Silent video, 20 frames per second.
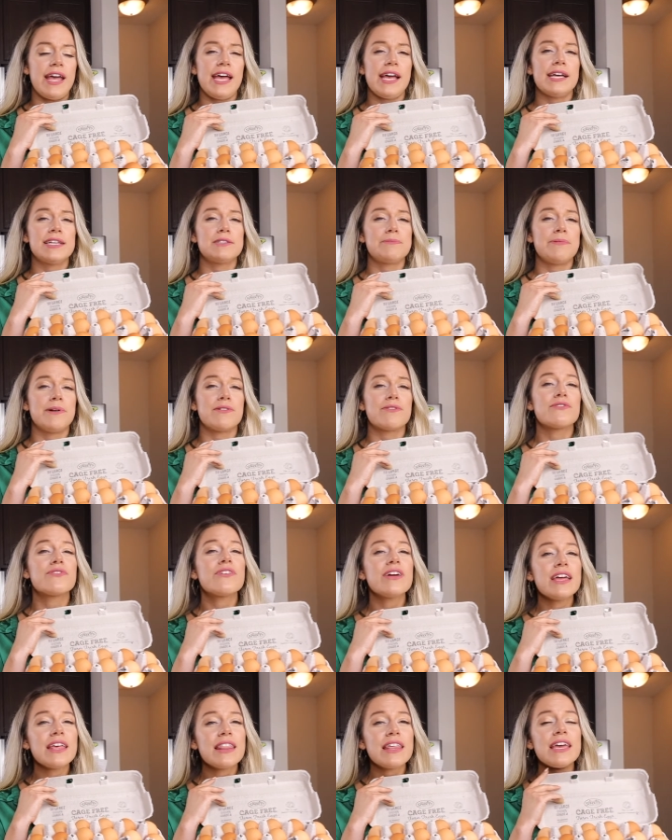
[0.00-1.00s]
eggs, but
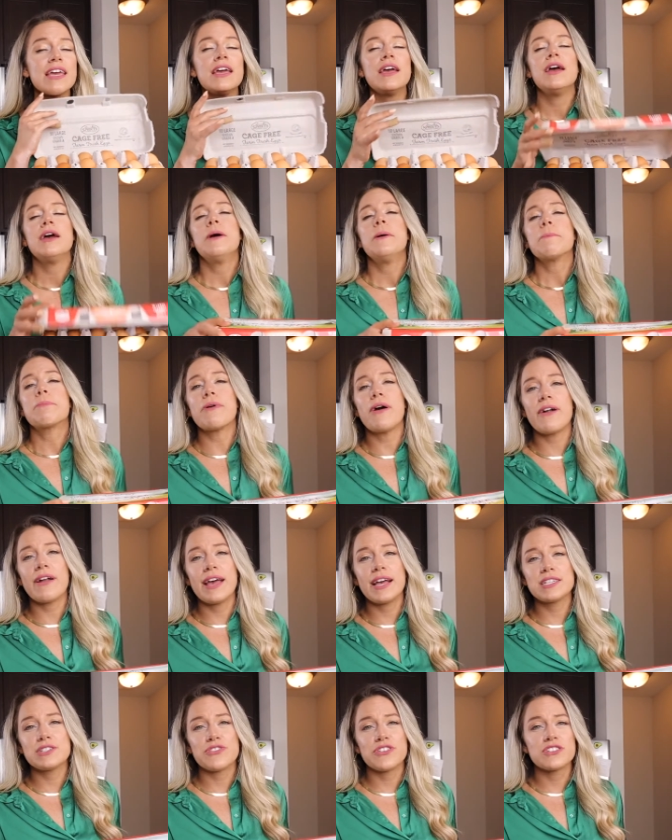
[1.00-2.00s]
really brown
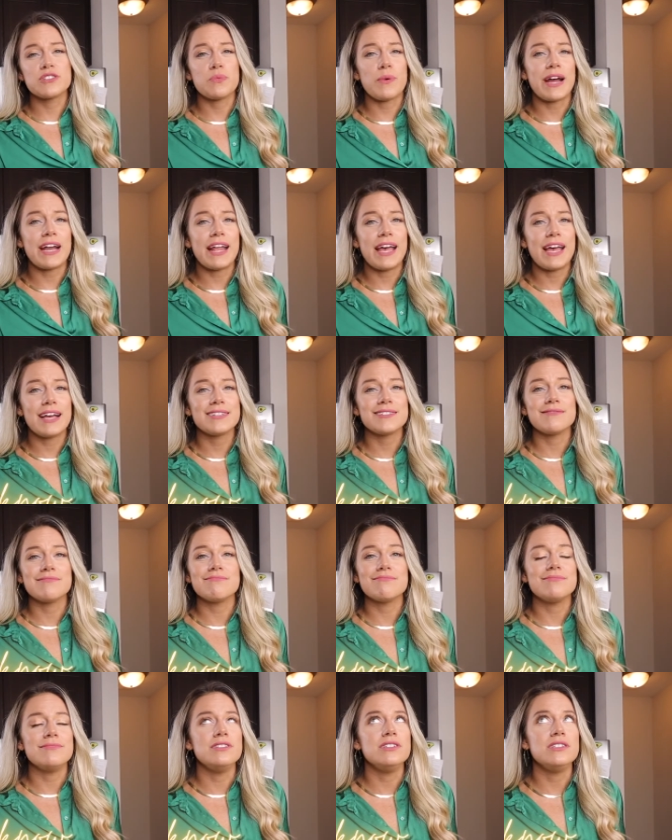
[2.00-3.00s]
eggs versus white eggs,
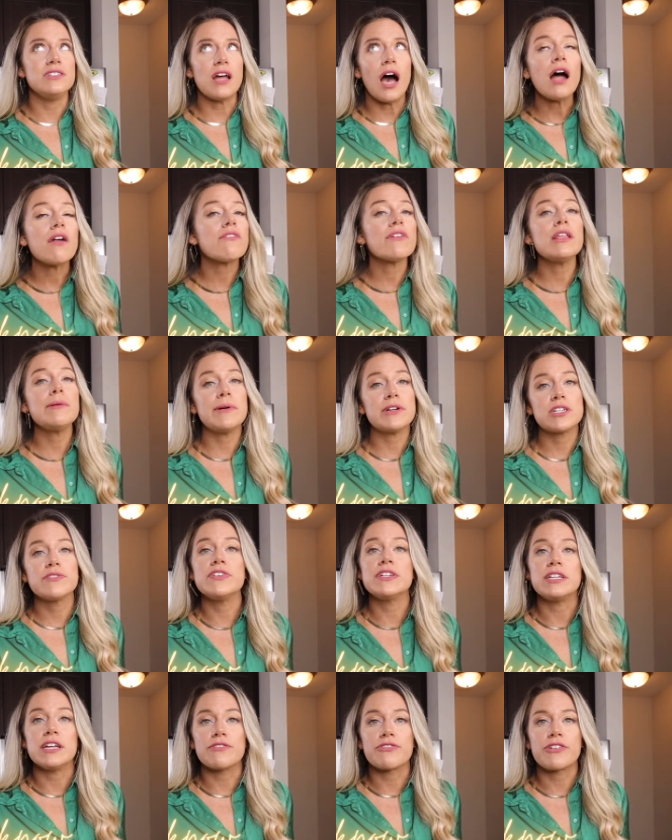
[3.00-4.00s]
not really much of
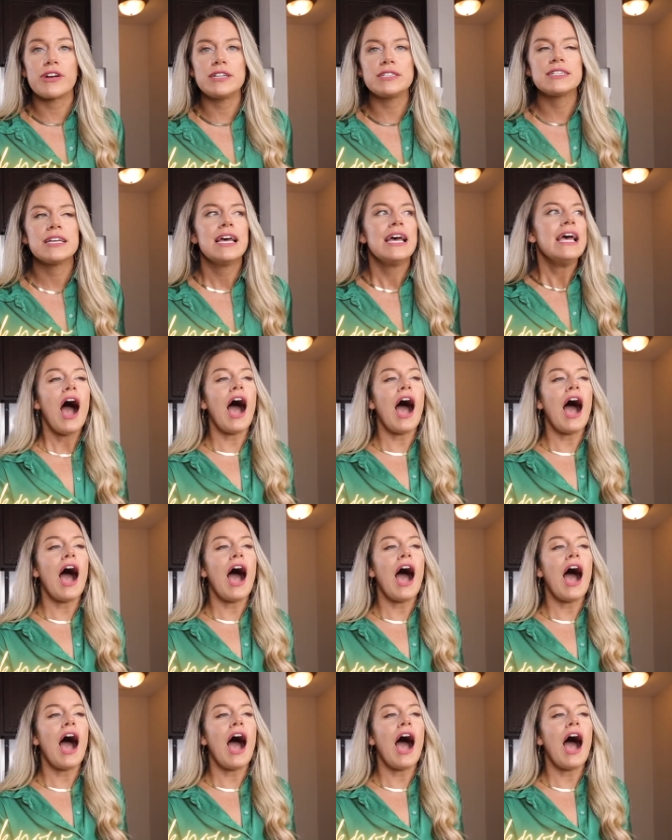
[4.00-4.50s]
a difference.